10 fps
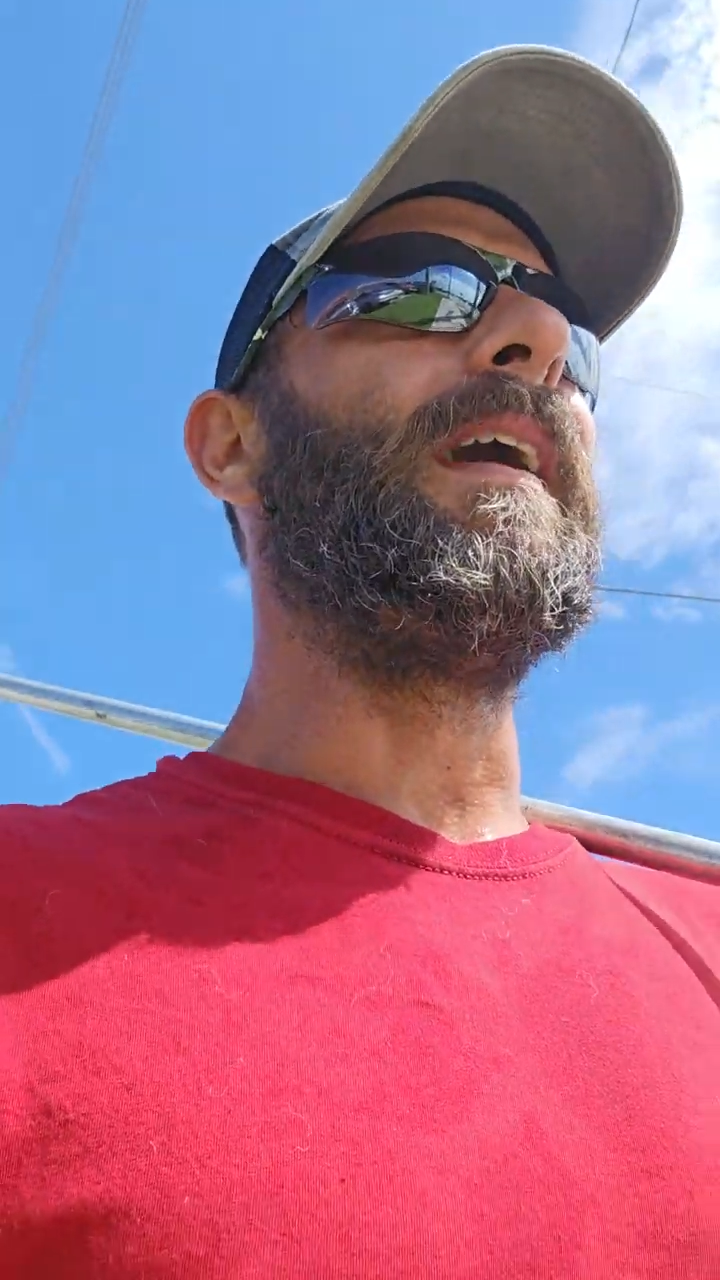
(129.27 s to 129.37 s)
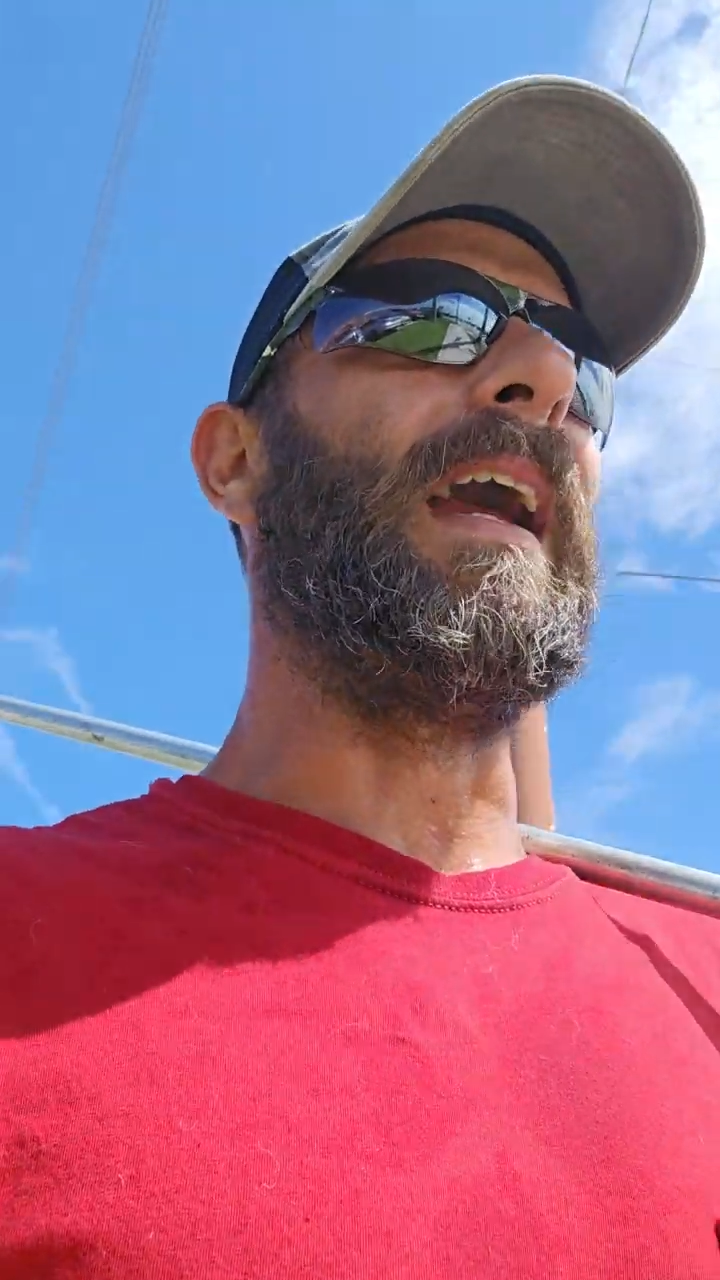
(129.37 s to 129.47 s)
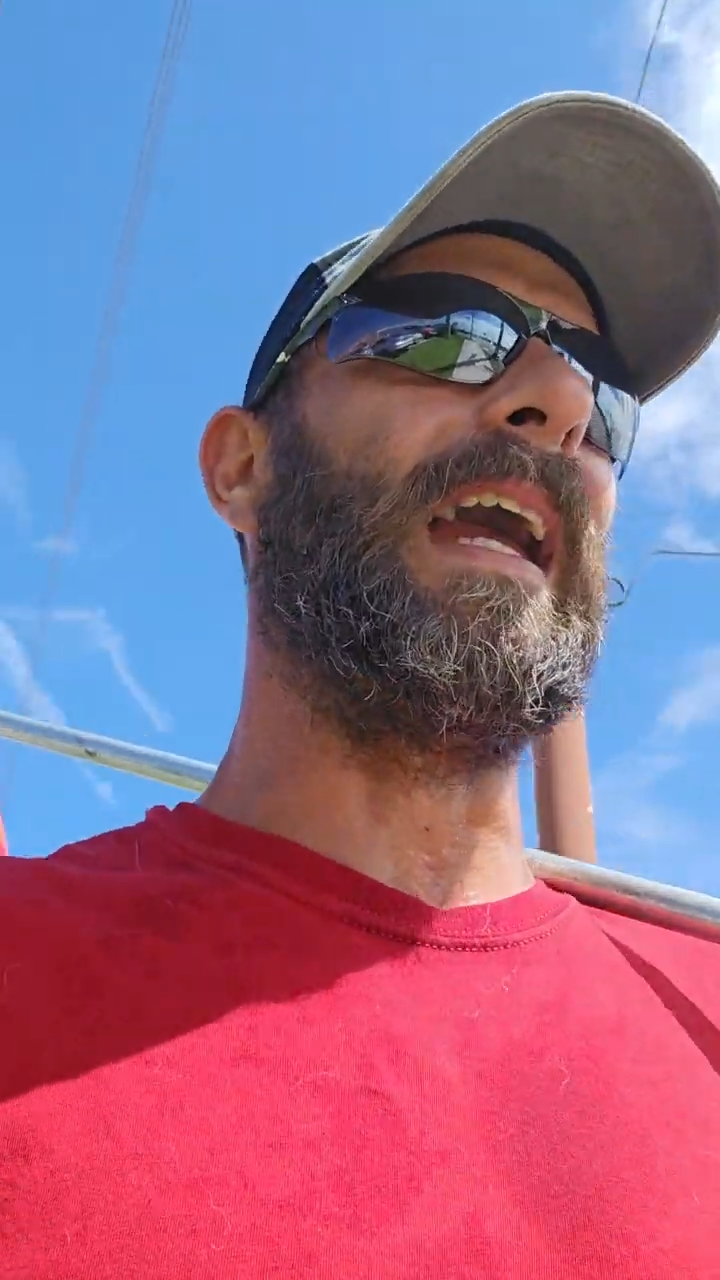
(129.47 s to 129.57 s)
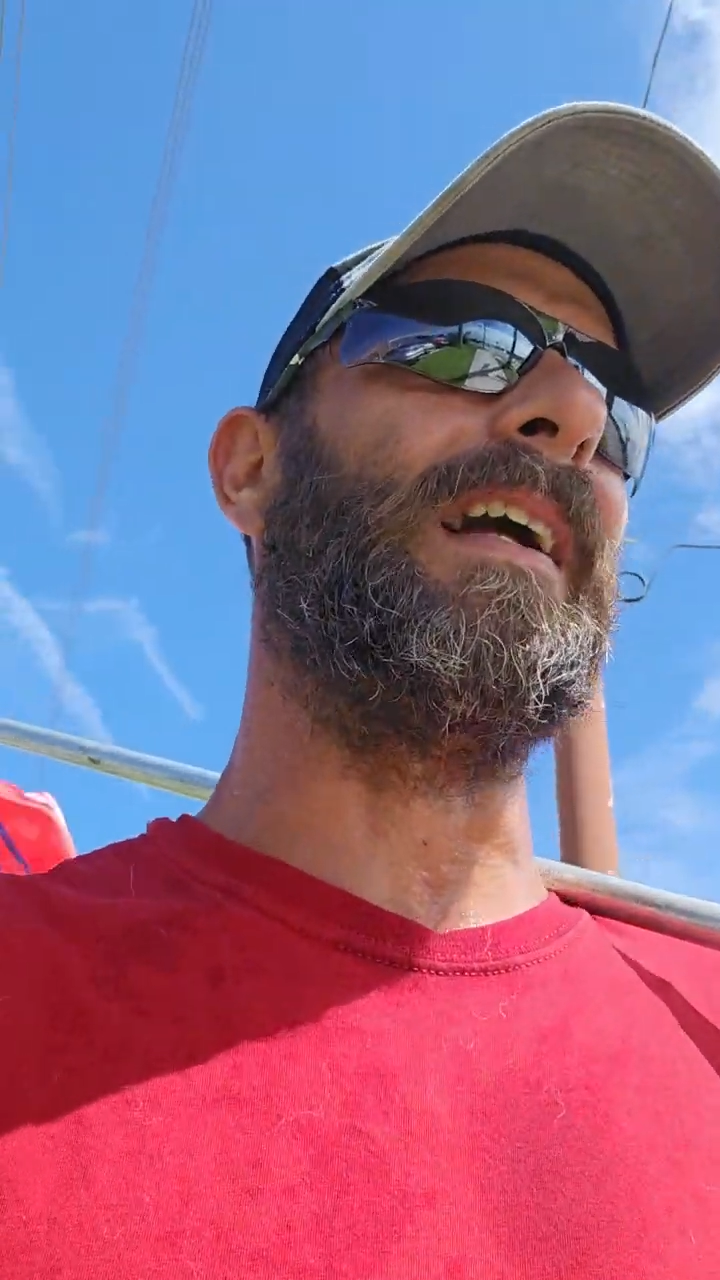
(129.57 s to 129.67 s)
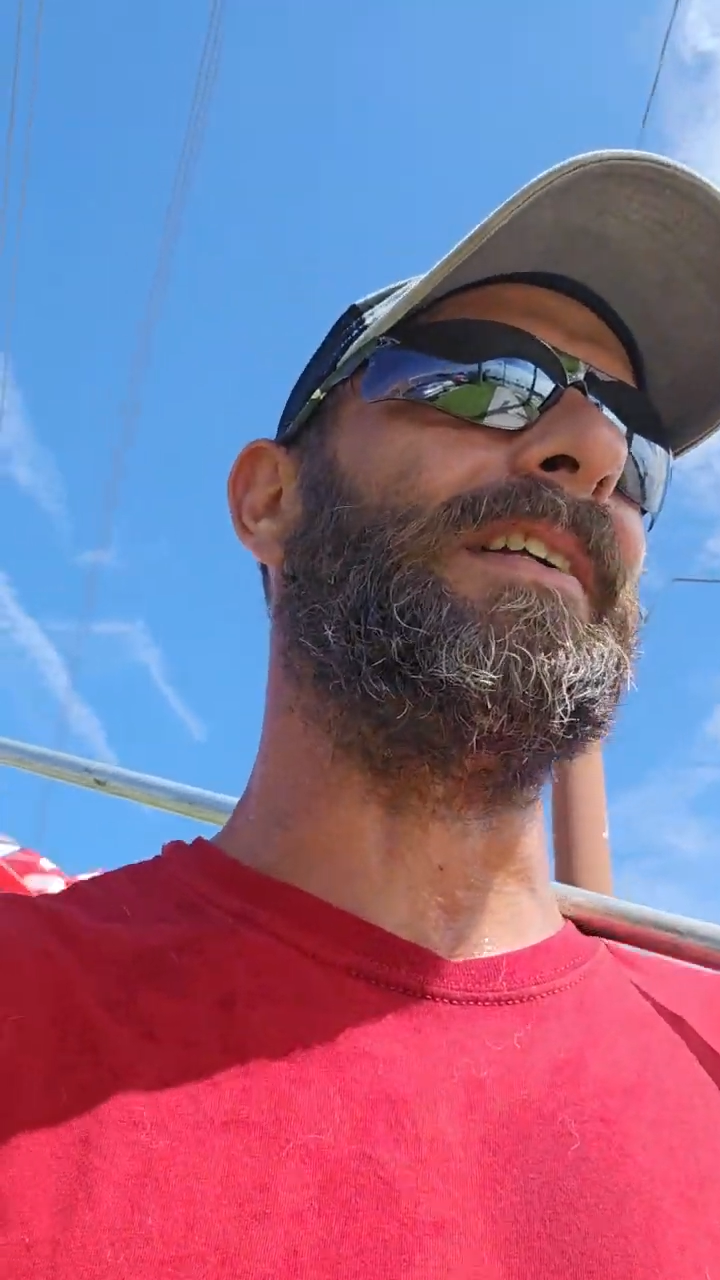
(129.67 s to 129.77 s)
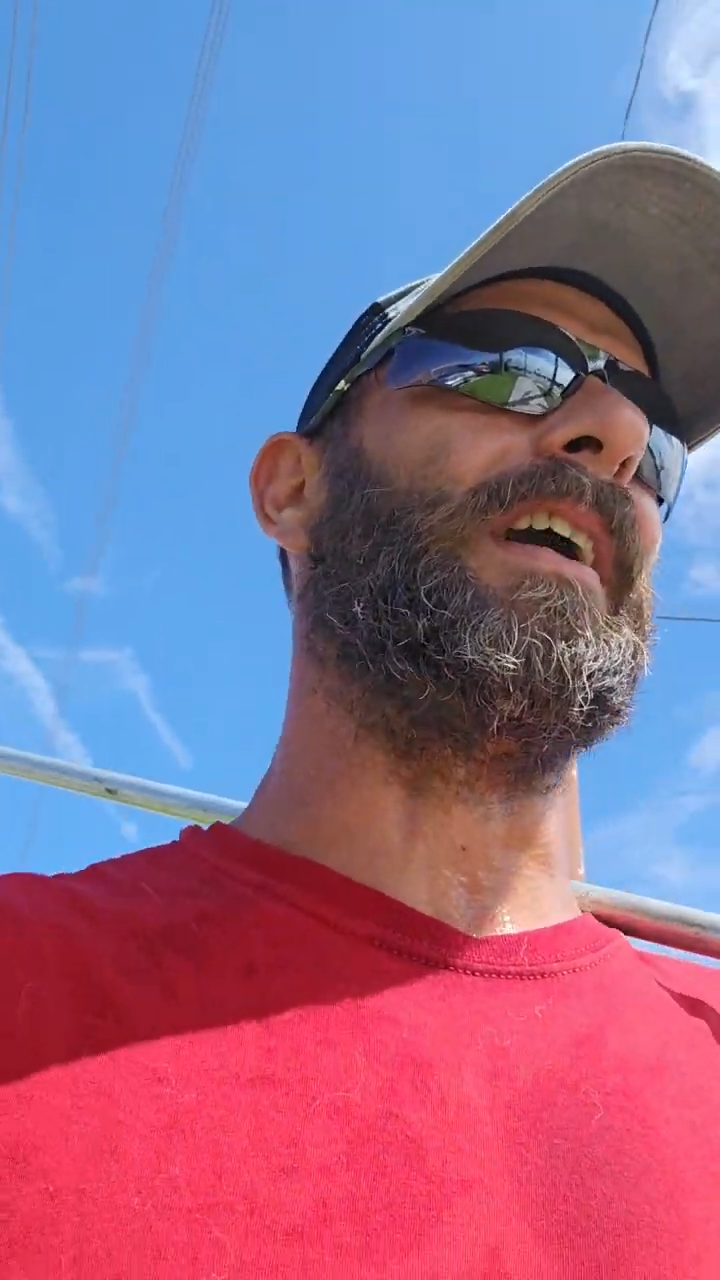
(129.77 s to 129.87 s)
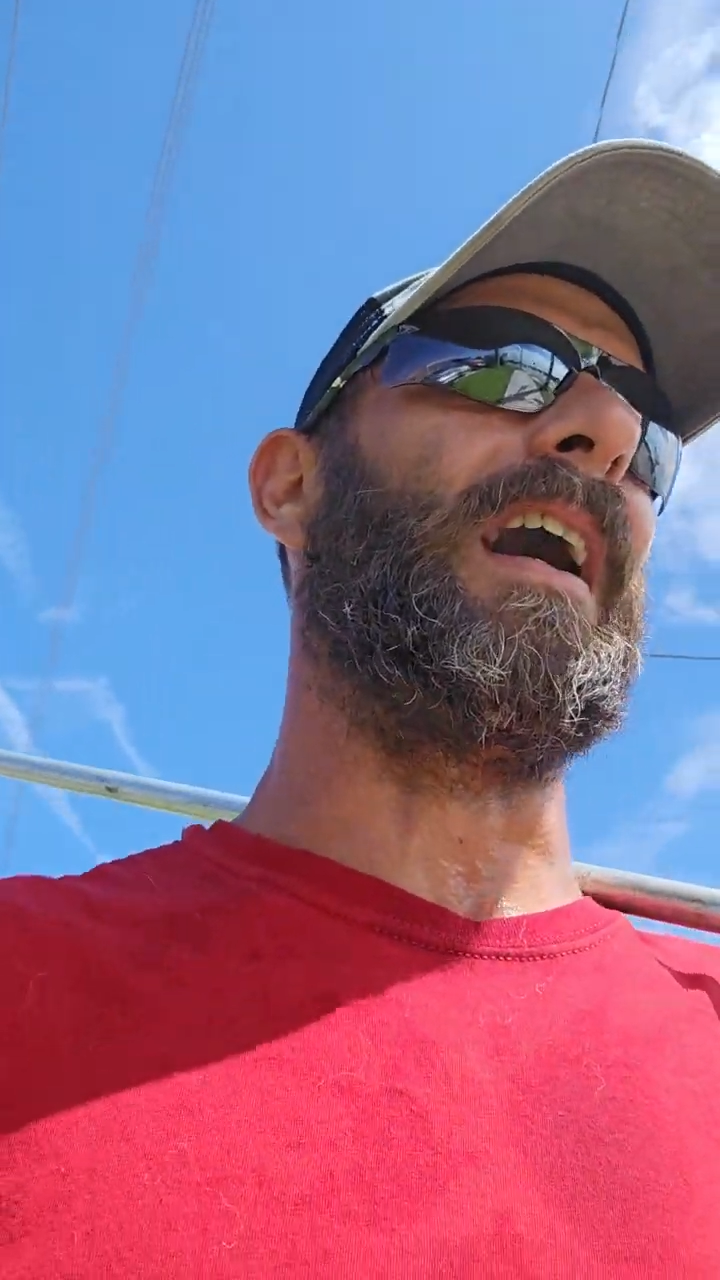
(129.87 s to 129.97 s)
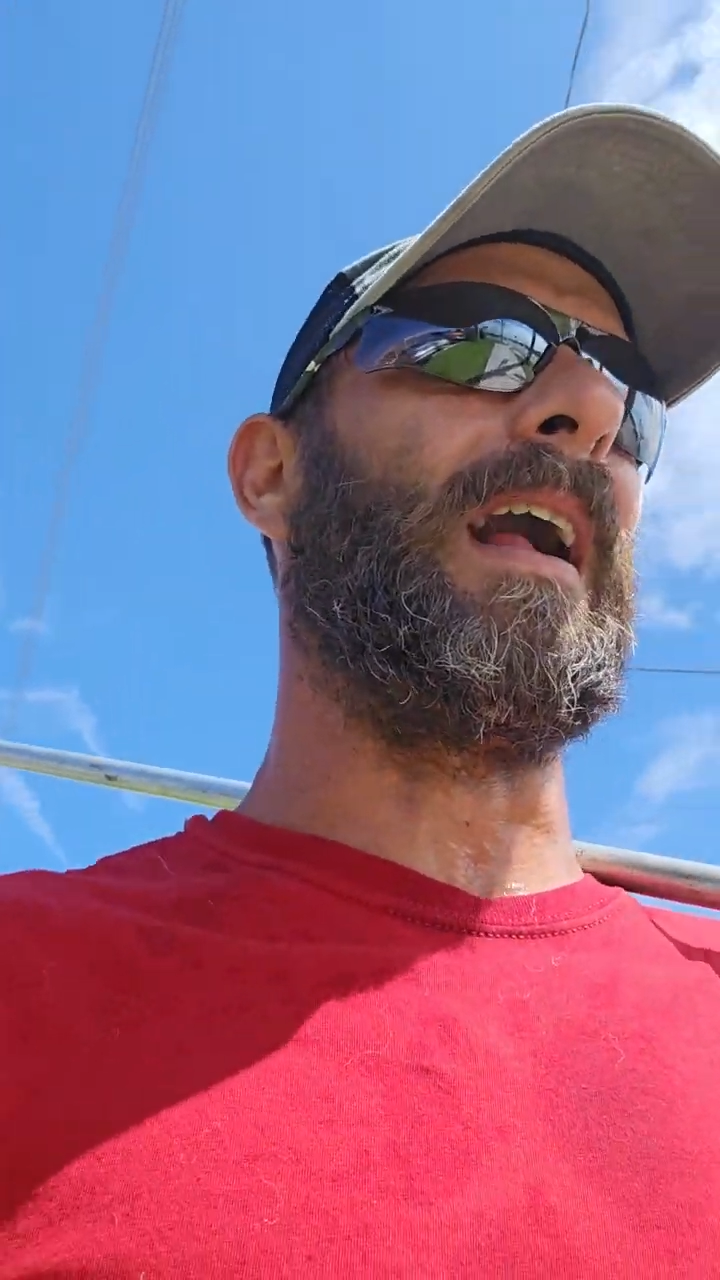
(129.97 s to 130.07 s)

And